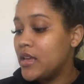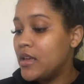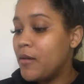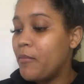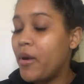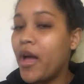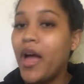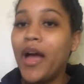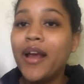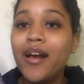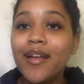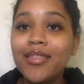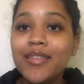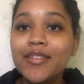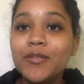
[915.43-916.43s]
but I got
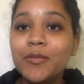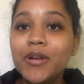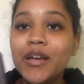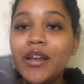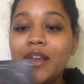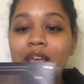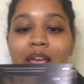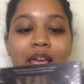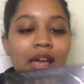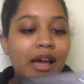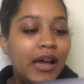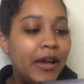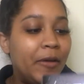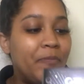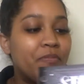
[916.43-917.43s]
this one,
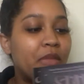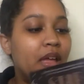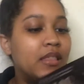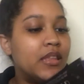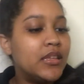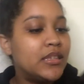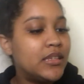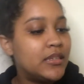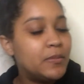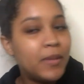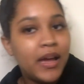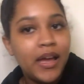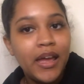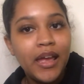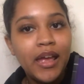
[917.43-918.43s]
and this is
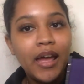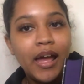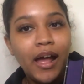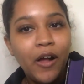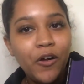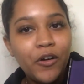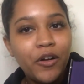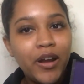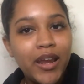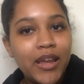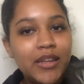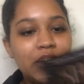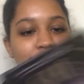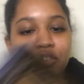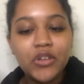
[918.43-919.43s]
my Owl Crate
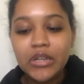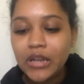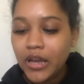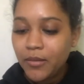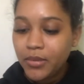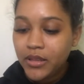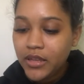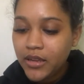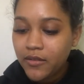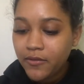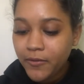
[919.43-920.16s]
edition, I believe.